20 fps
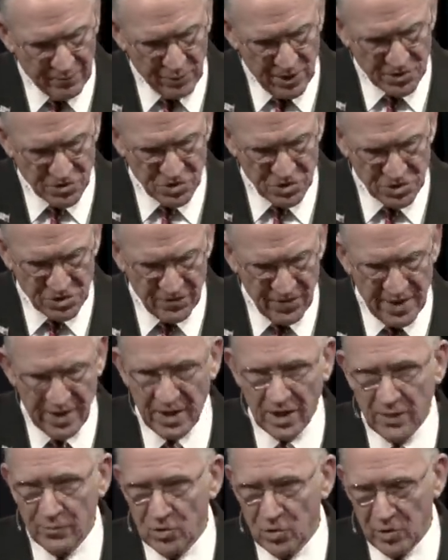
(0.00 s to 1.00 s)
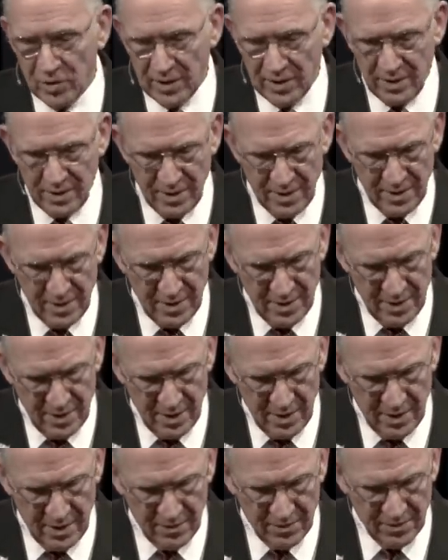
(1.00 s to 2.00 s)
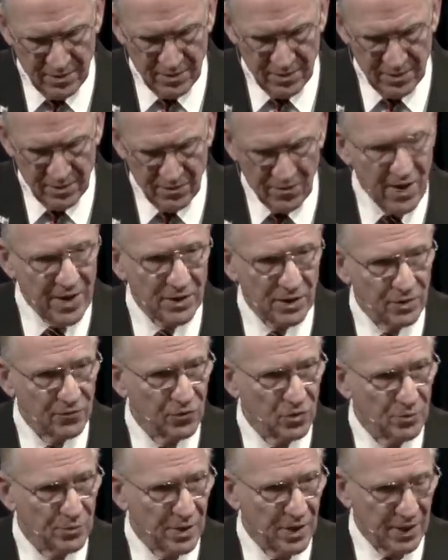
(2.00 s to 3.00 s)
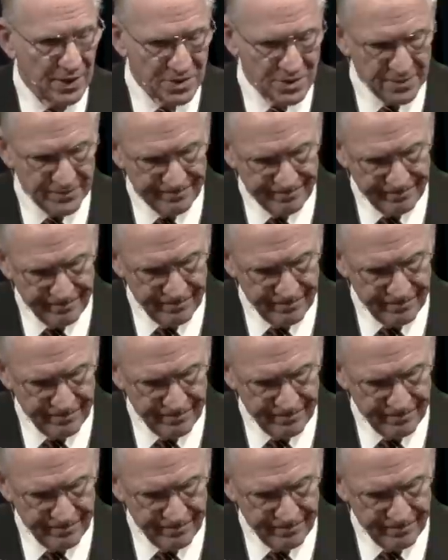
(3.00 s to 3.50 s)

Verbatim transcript: pressures of any community vital to food production.